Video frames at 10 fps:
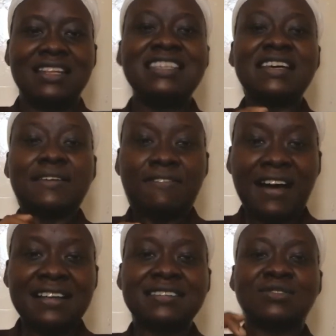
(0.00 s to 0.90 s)
This
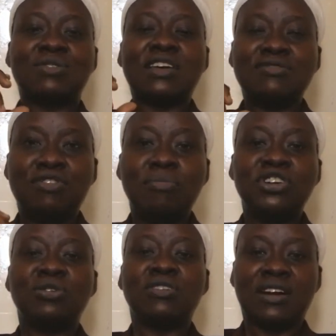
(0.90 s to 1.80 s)
refers to the
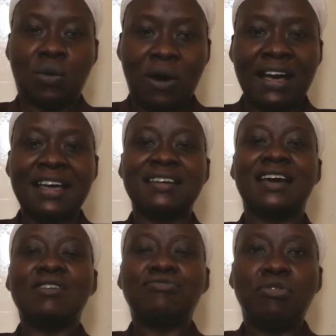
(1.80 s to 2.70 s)
information required
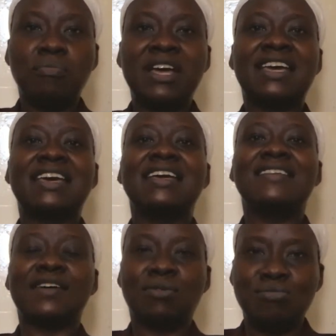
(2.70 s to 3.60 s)
for
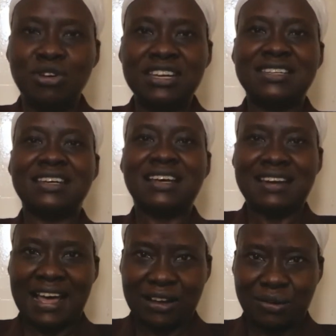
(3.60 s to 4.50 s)
making the community
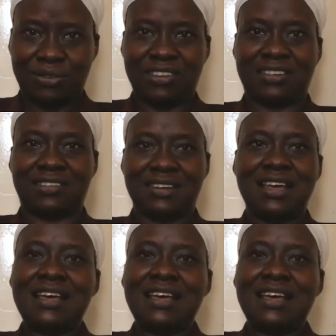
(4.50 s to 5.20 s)
diagnosis.